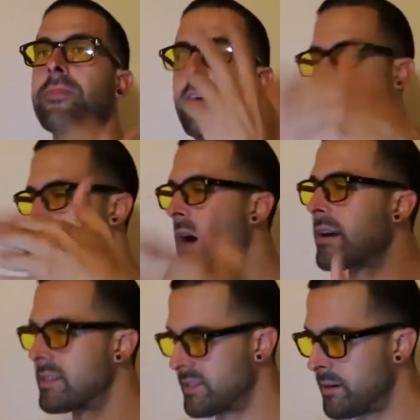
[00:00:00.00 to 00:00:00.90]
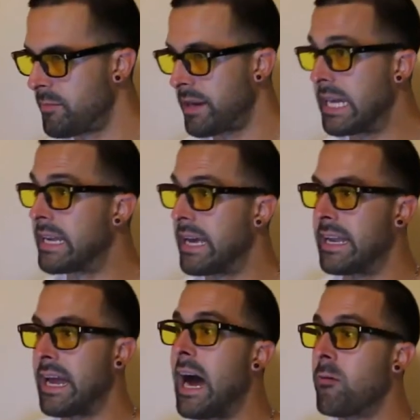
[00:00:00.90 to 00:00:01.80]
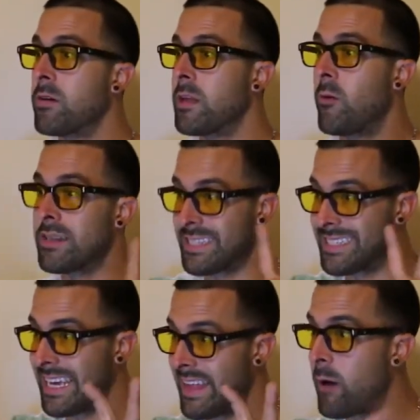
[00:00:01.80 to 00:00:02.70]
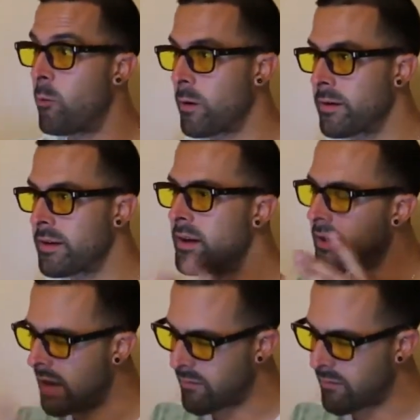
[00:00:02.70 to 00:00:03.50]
if I'm talking to somebody and I really want to say that word,